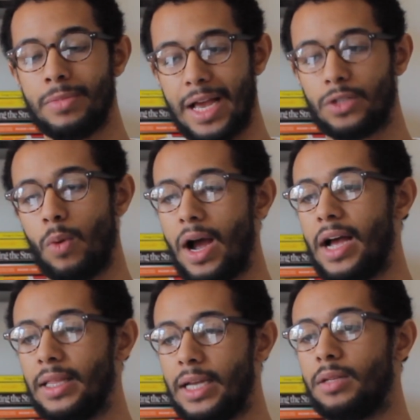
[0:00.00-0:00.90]
That's why
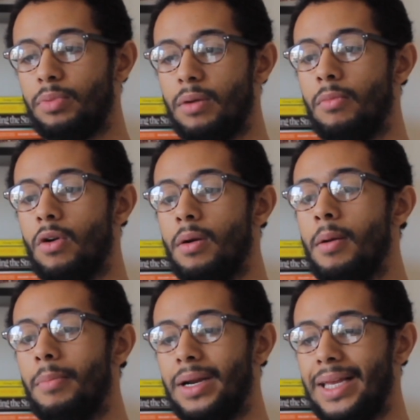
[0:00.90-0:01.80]
I like to put more
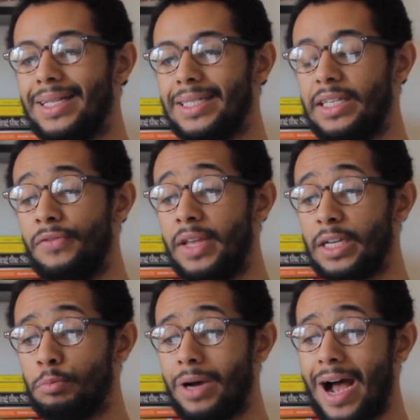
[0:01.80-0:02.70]
money into
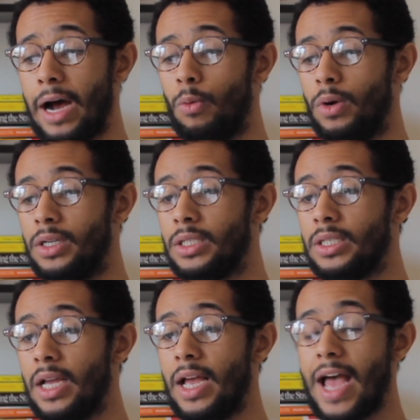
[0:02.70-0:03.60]
CVS. But I was
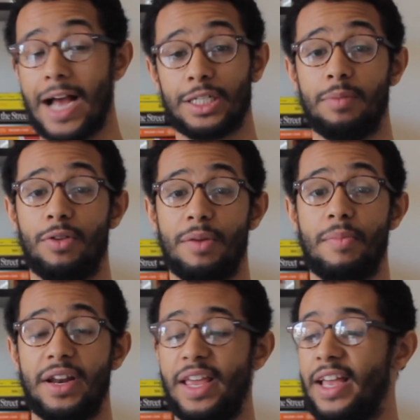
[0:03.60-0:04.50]
actually putting
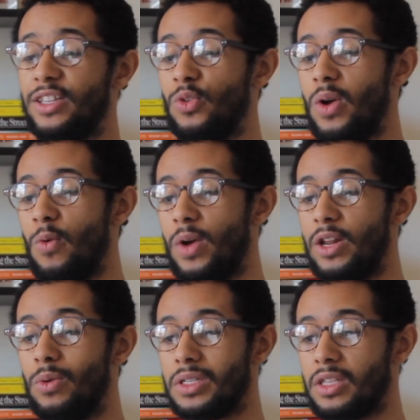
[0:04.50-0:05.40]
money into it when
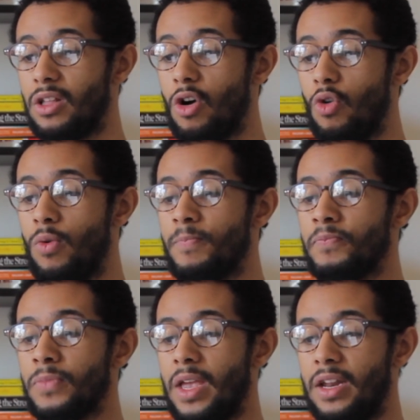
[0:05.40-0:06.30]
it was low
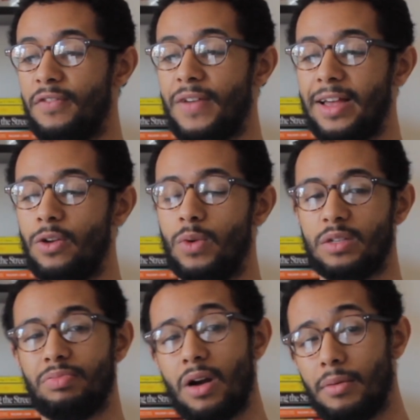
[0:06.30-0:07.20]
and the value was
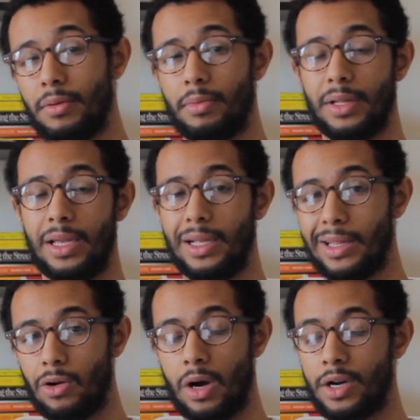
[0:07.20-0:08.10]
probably a
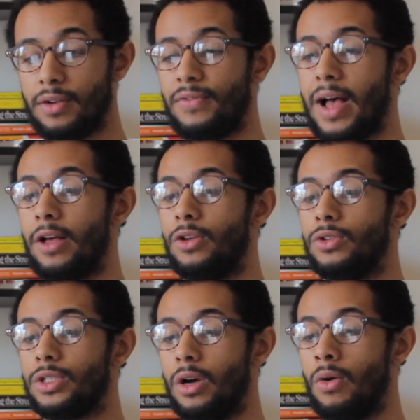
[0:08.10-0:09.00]
little undervalued.
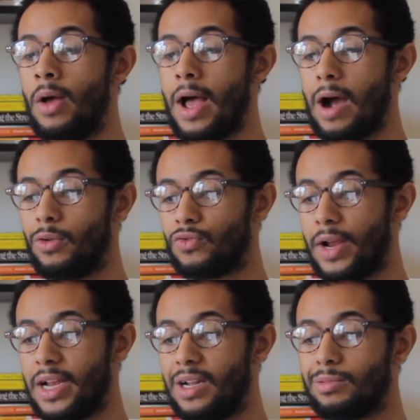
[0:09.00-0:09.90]
So I was
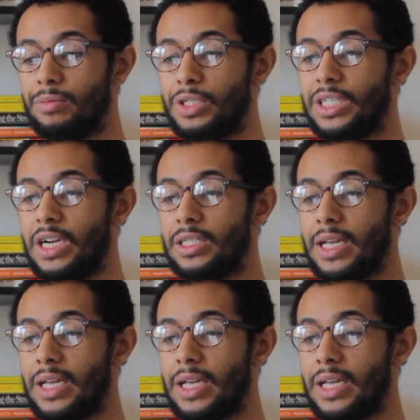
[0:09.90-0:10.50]
raking up some shares.